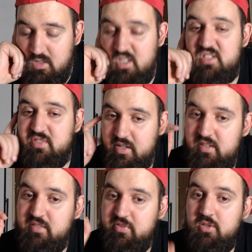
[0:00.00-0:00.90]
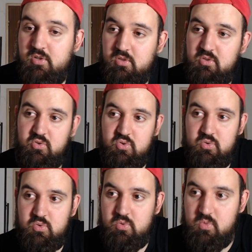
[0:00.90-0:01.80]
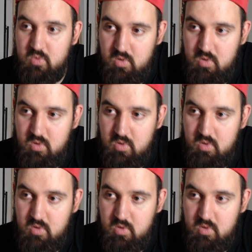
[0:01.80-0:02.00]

it's very difficult to